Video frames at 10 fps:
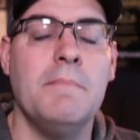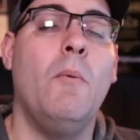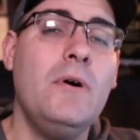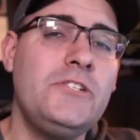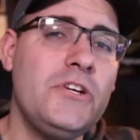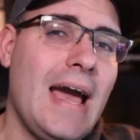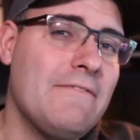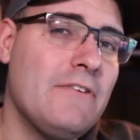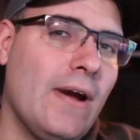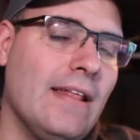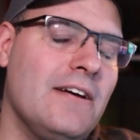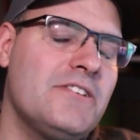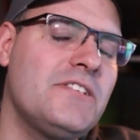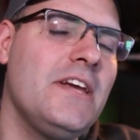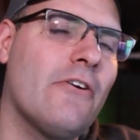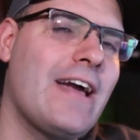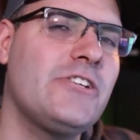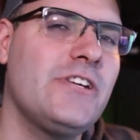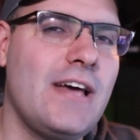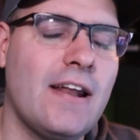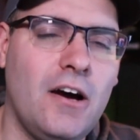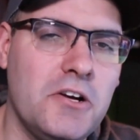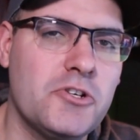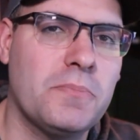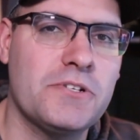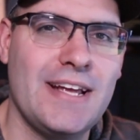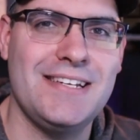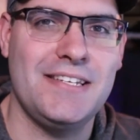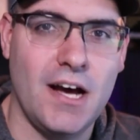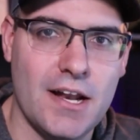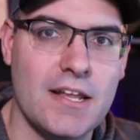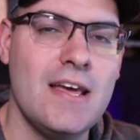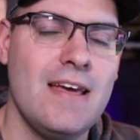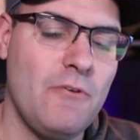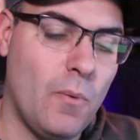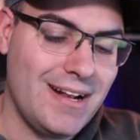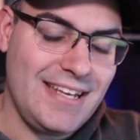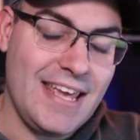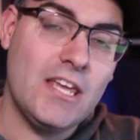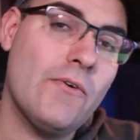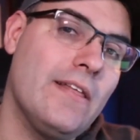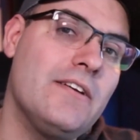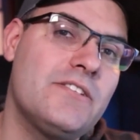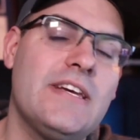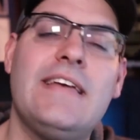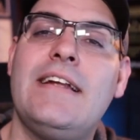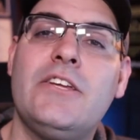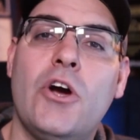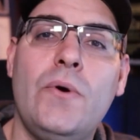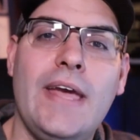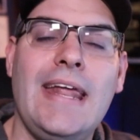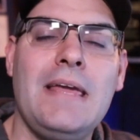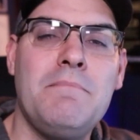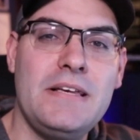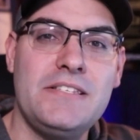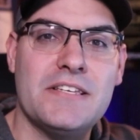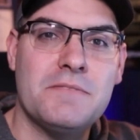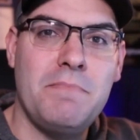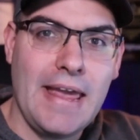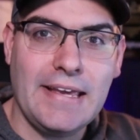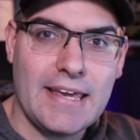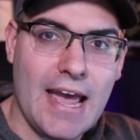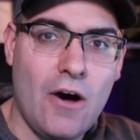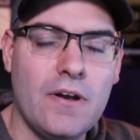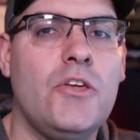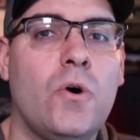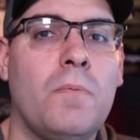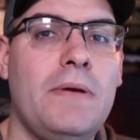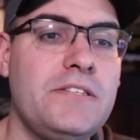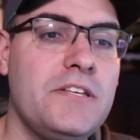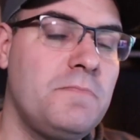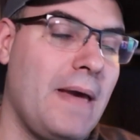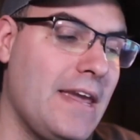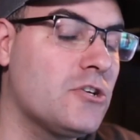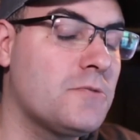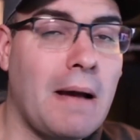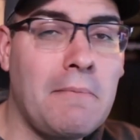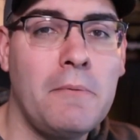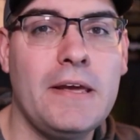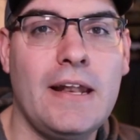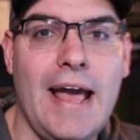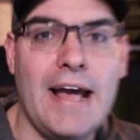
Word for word: But once you have your LLC, you're actually not 100% done. If you want to take your LLC and then go get a business bank account, your business banker is probably going to